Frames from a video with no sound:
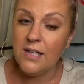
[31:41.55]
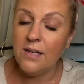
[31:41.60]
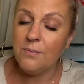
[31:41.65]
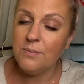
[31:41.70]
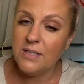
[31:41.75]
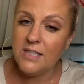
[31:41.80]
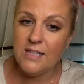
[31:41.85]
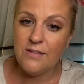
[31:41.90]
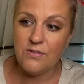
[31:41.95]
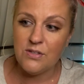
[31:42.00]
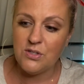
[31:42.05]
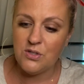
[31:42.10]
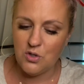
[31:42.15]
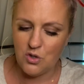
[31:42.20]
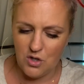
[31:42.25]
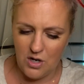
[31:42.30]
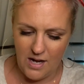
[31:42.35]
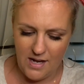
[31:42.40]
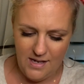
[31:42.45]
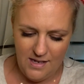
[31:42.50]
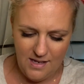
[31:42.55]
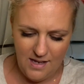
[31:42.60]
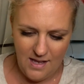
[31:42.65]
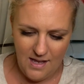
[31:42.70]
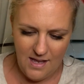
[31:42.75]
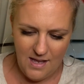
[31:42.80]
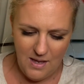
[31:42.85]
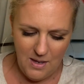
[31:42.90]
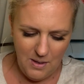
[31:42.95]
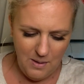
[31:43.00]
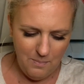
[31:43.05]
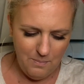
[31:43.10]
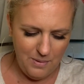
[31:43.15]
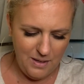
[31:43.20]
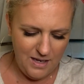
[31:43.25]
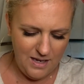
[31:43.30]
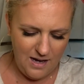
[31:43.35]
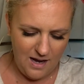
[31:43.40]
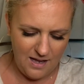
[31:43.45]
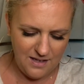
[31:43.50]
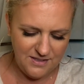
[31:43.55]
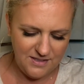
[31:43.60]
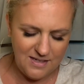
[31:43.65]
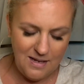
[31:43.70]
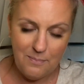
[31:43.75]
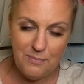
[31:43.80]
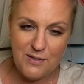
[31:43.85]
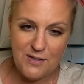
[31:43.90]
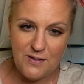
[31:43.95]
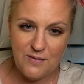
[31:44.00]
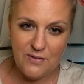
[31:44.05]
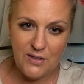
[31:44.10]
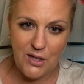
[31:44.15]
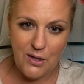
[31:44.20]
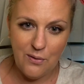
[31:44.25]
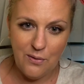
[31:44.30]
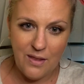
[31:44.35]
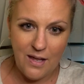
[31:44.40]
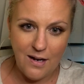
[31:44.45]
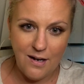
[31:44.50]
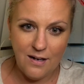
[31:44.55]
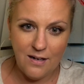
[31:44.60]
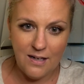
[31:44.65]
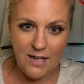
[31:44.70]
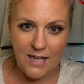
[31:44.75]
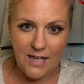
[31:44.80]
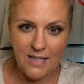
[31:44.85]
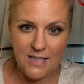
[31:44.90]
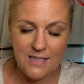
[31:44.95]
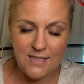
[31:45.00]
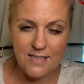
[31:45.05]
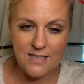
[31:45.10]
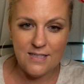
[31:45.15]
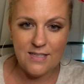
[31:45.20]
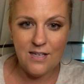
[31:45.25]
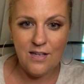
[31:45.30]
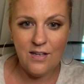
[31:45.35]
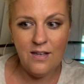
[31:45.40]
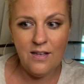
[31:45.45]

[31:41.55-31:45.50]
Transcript: I'm going to give this a try, but I'll stop this video there and